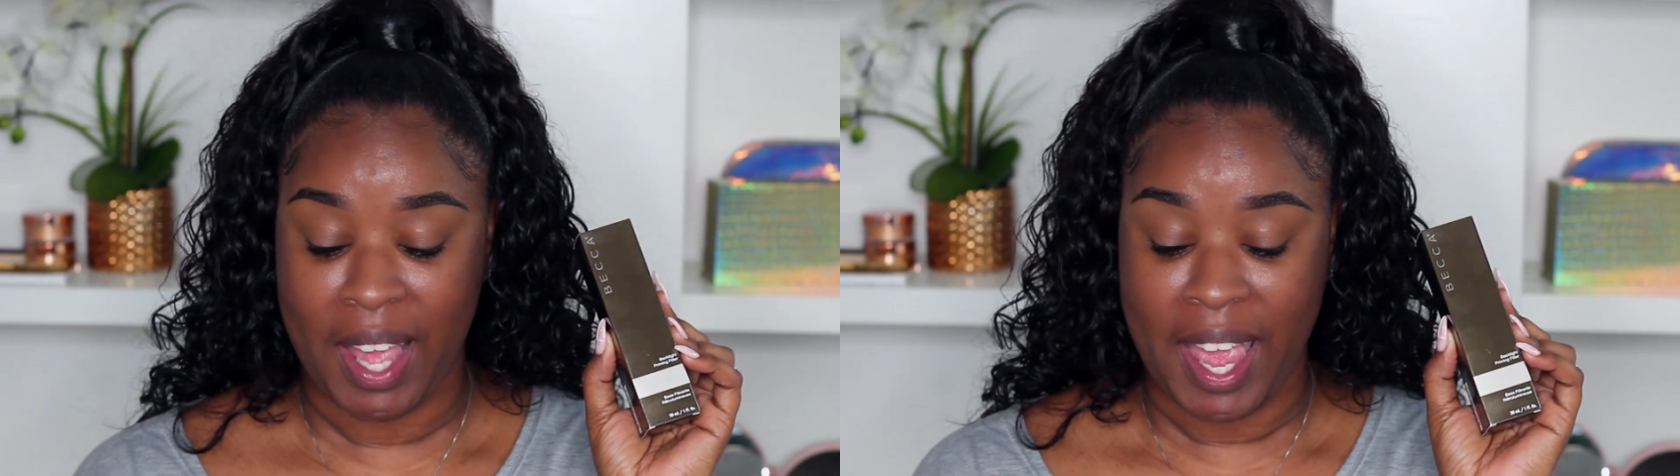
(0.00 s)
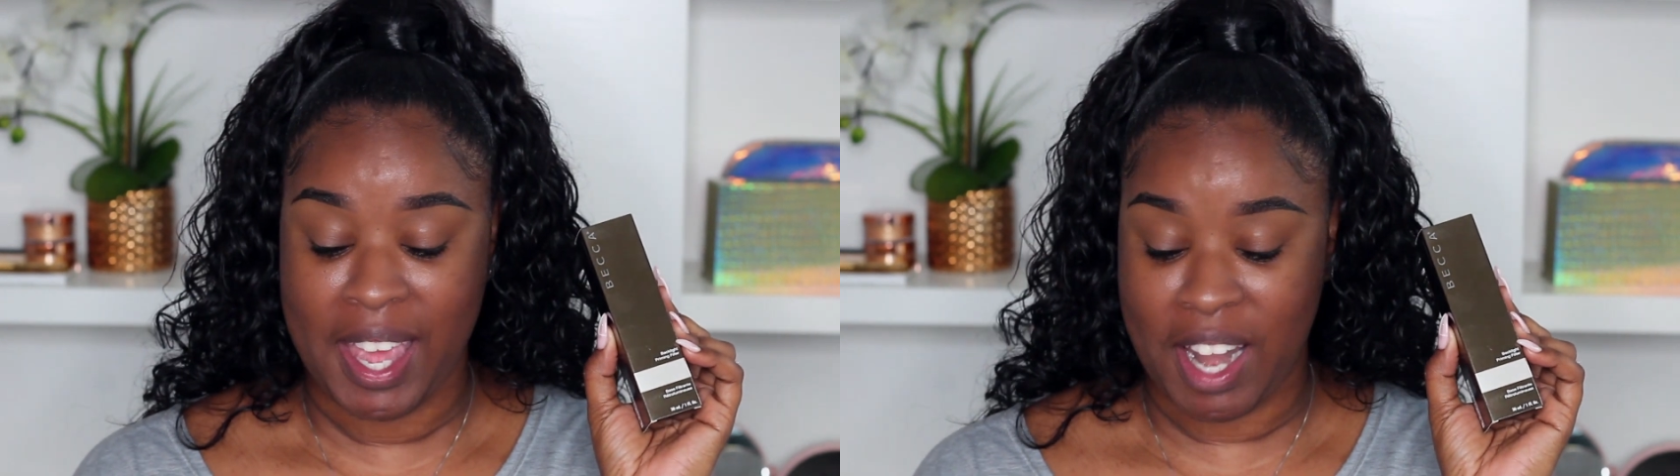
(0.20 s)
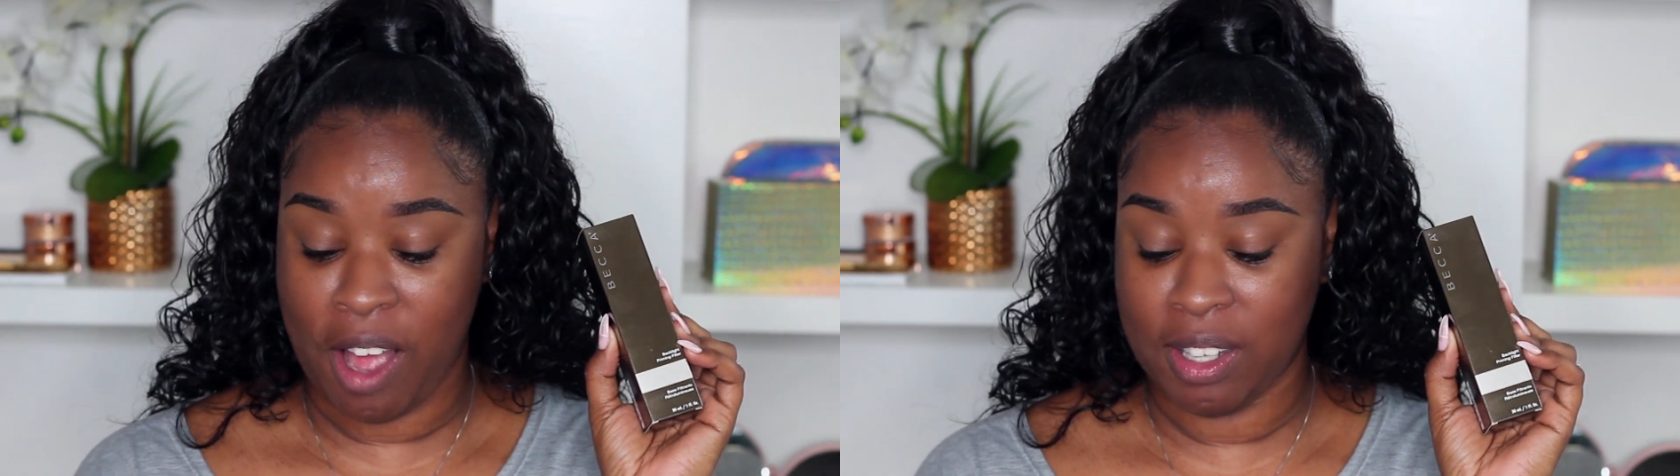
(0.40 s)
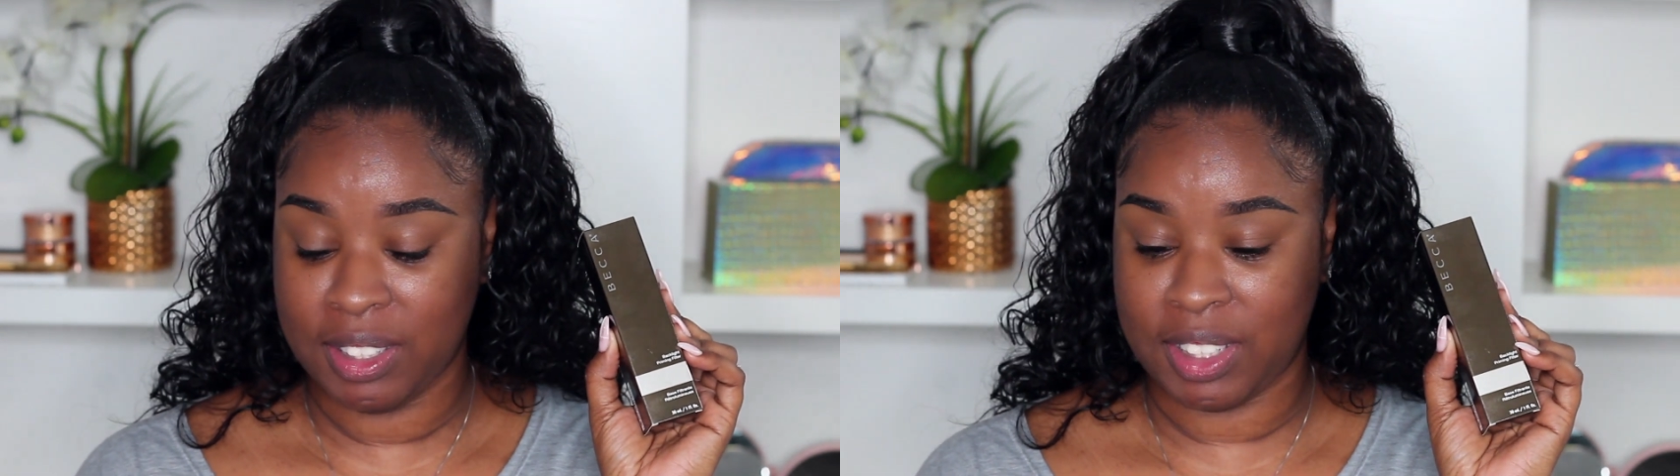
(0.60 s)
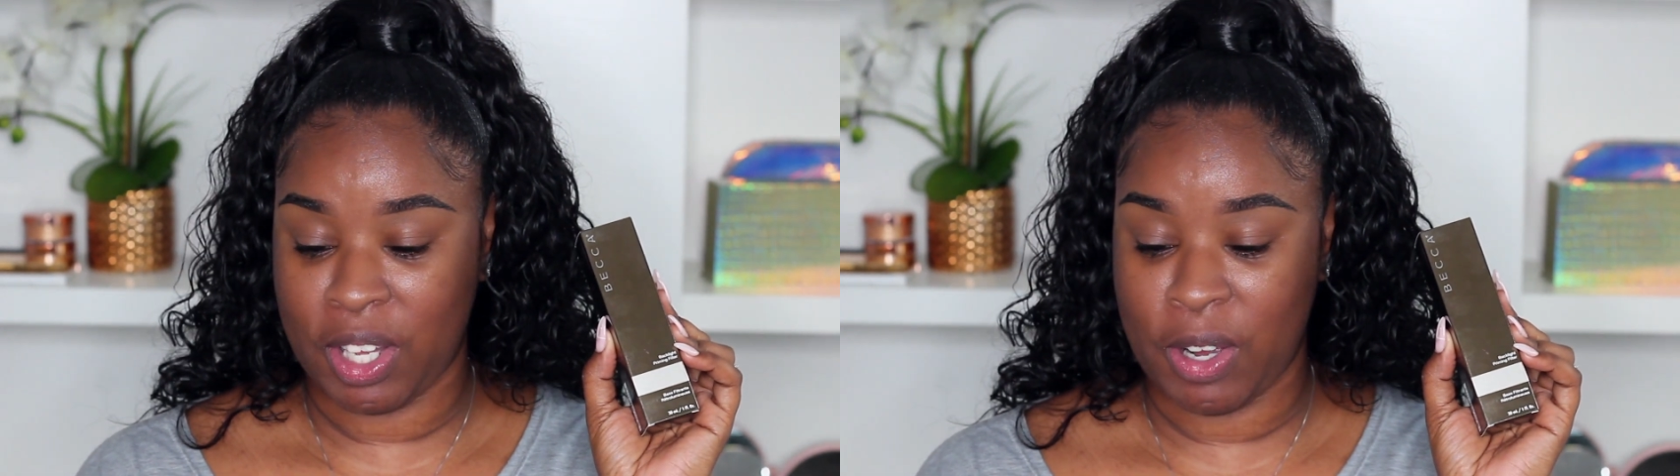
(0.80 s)
And
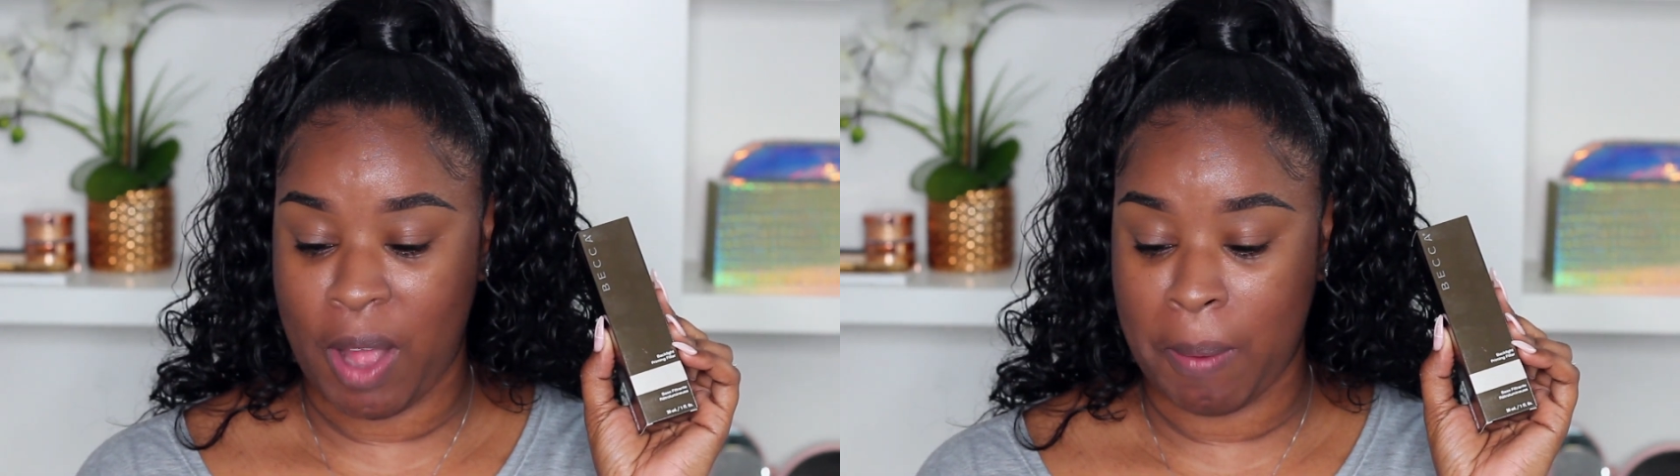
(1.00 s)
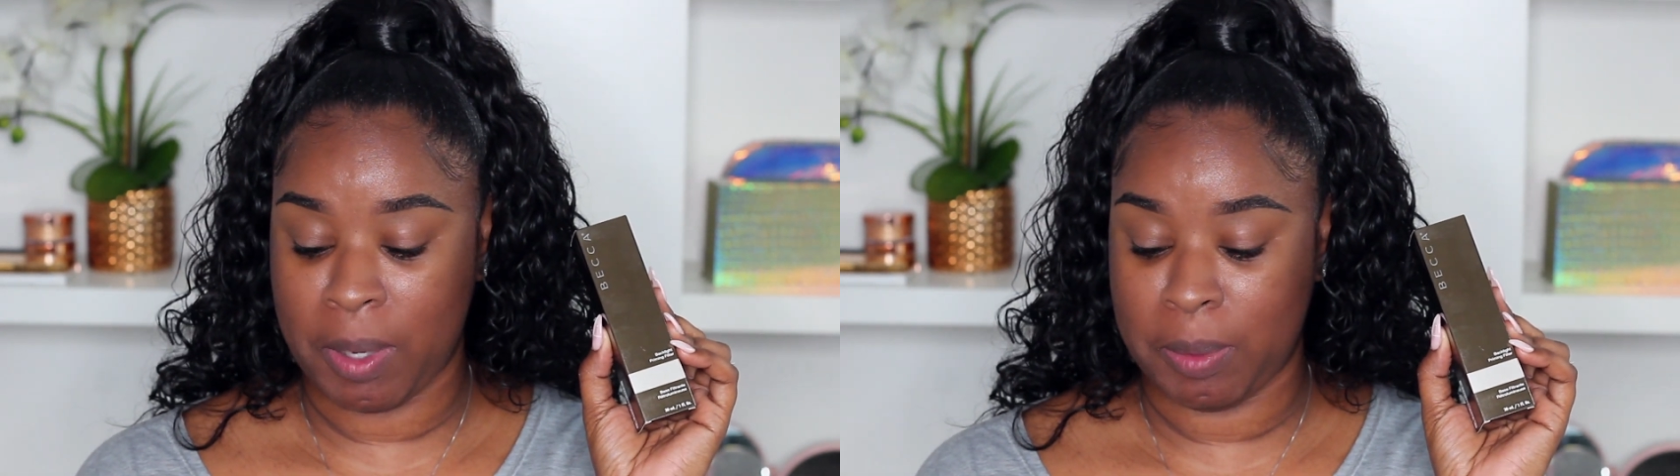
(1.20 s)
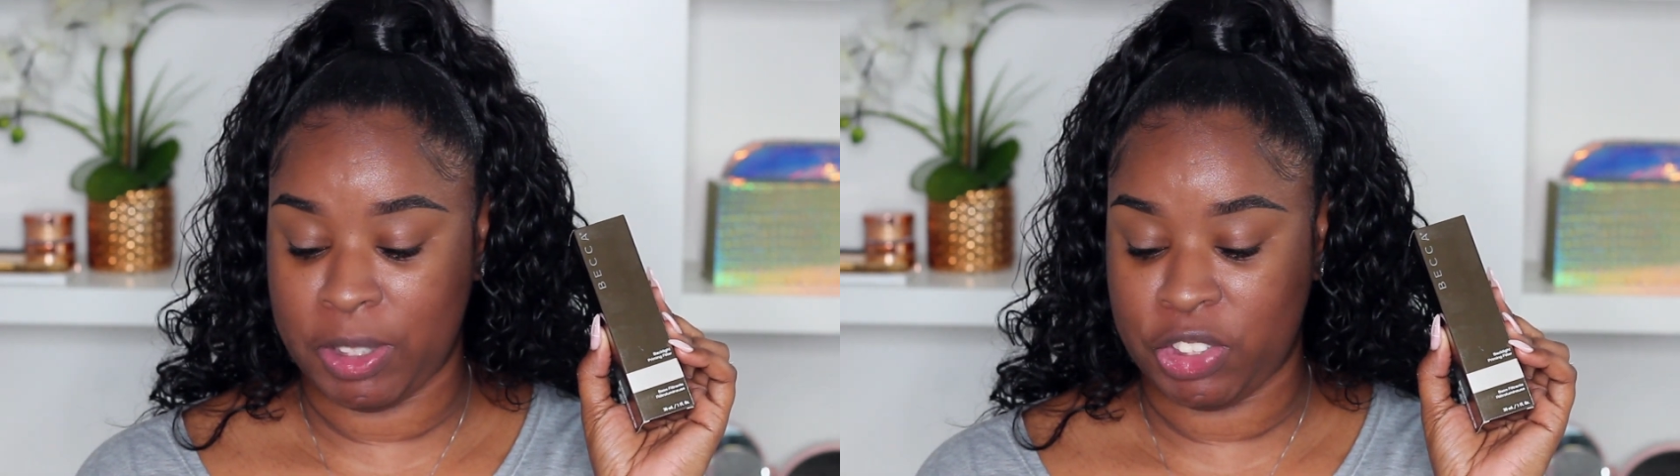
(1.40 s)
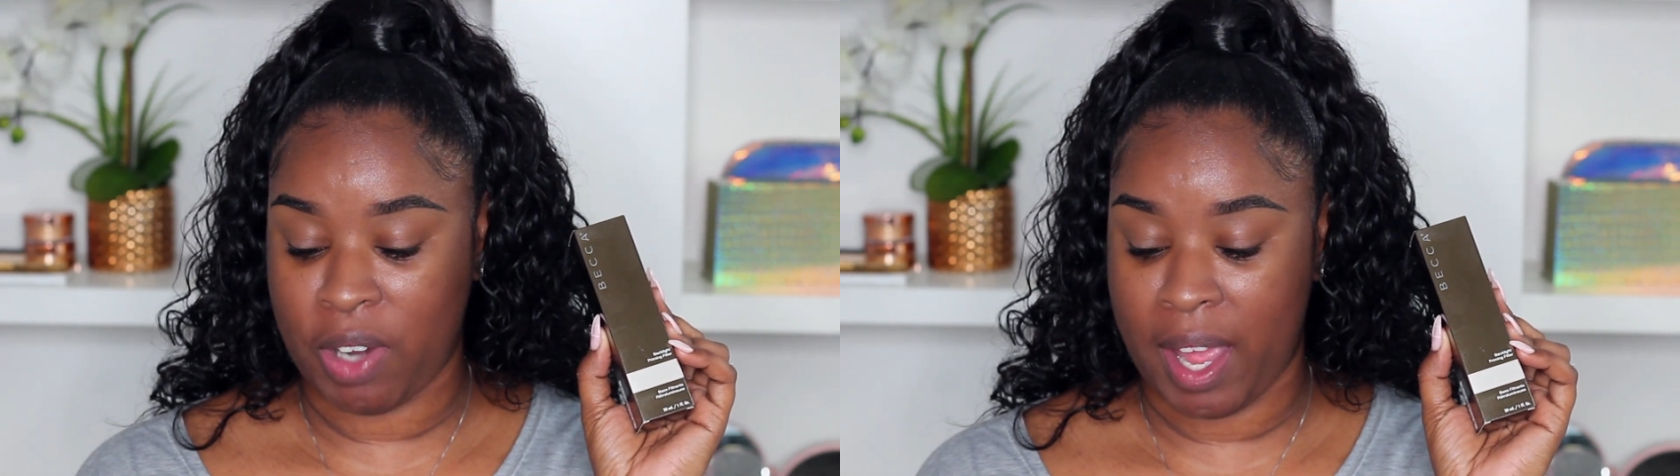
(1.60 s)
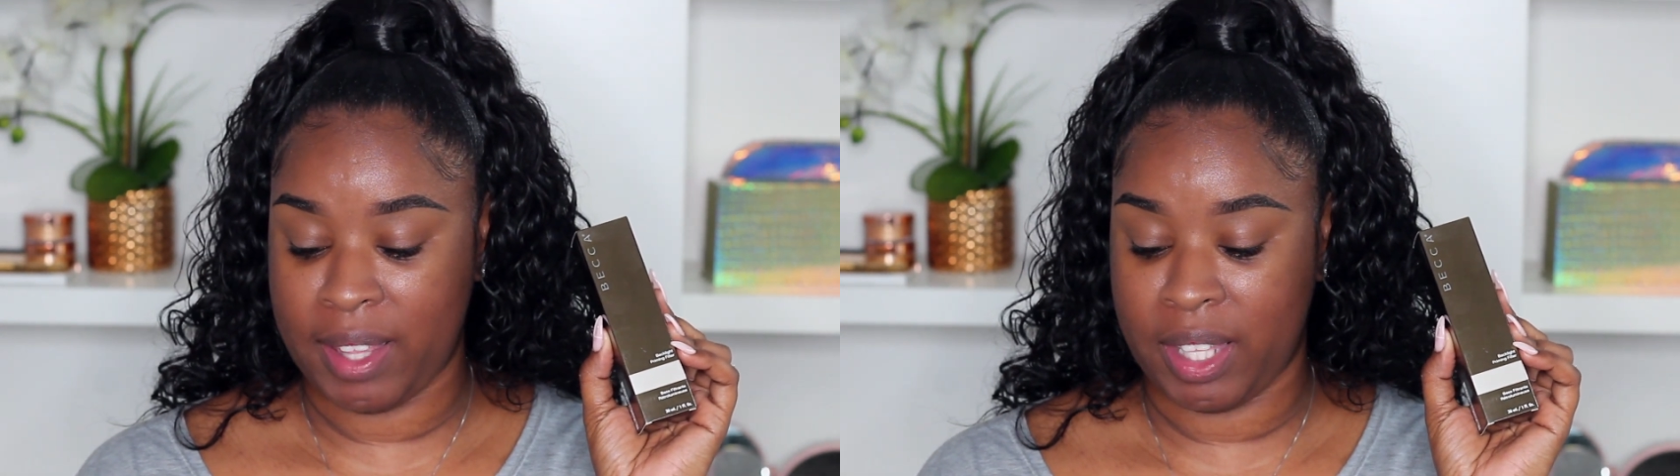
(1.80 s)
also, I'm going to be
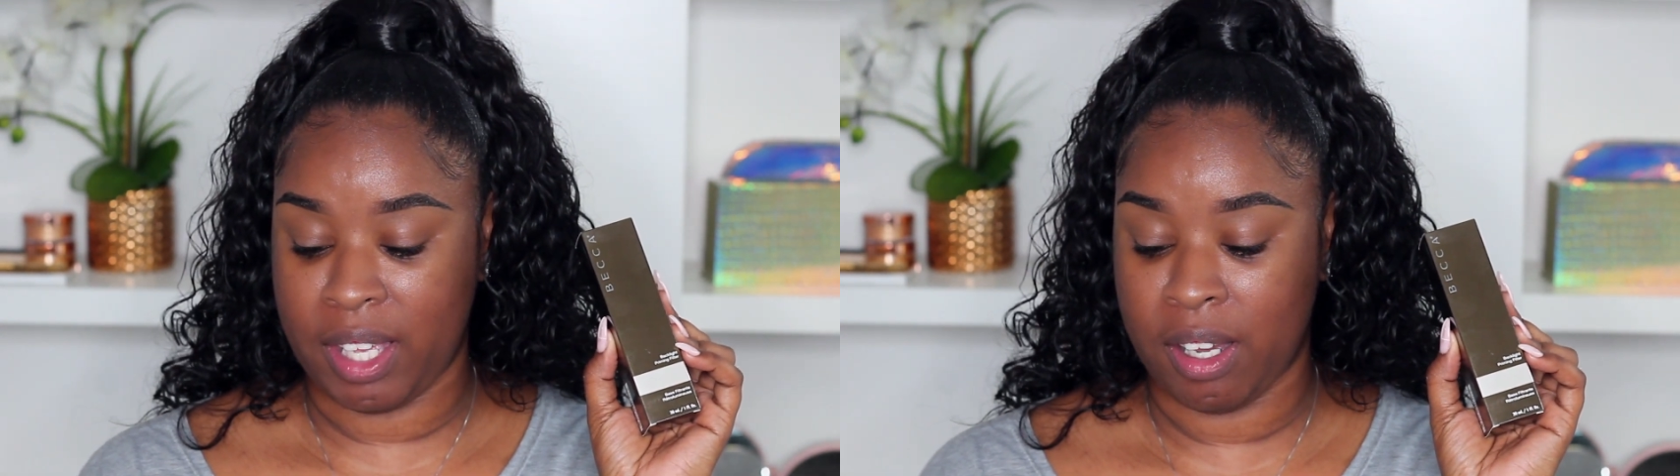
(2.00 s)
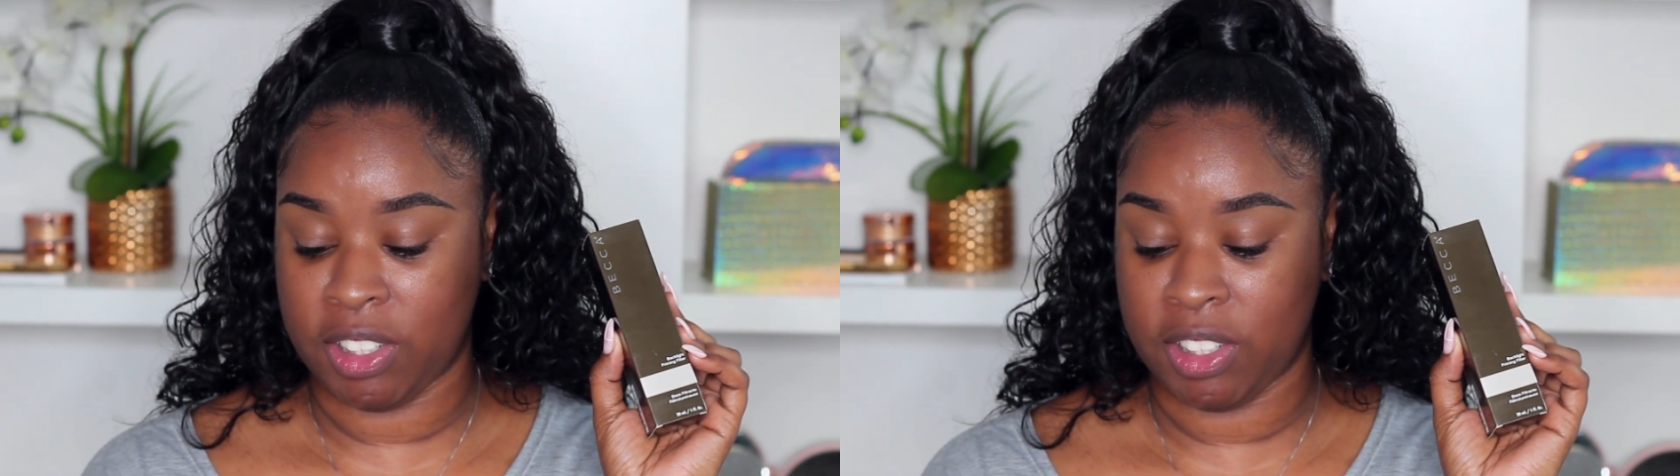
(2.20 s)
trying the